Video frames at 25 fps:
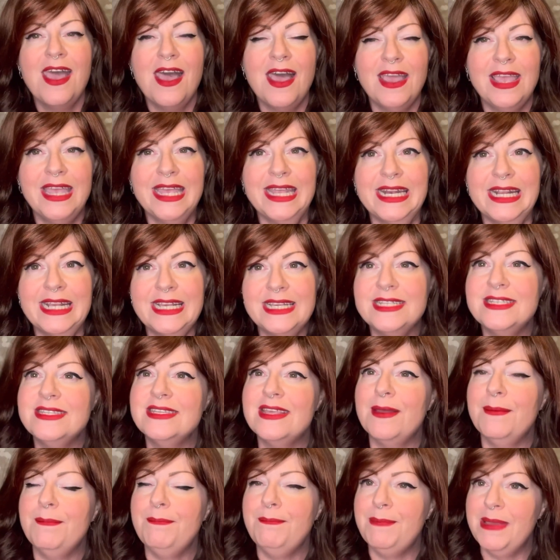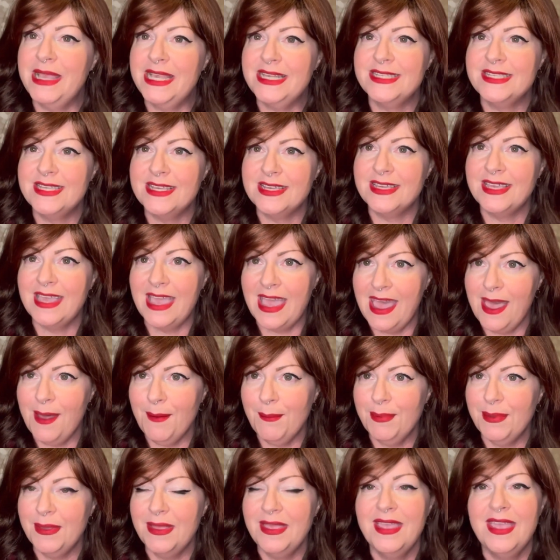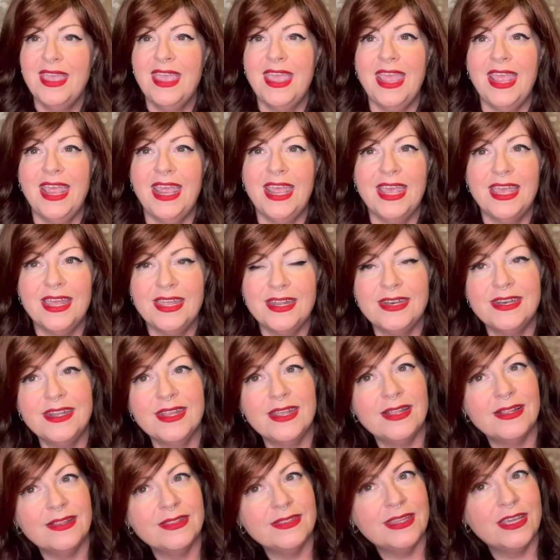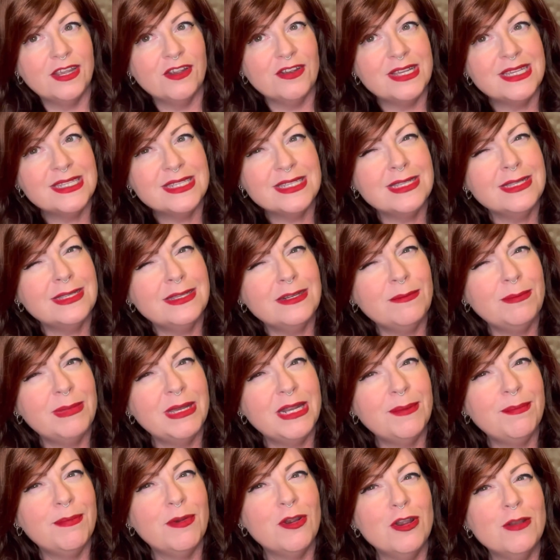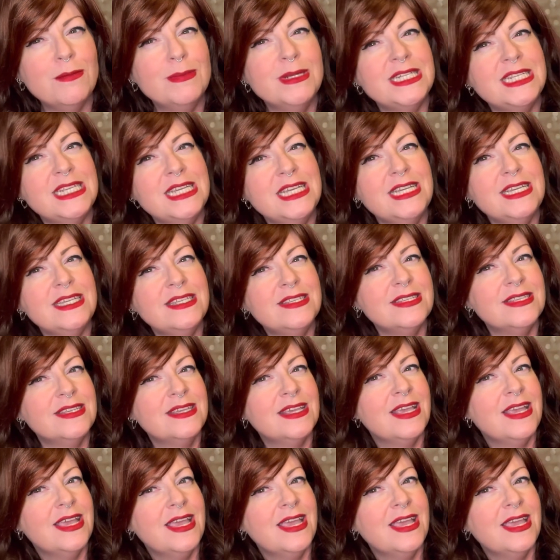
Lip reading: It is a basic cap and there is a little bit of permatease,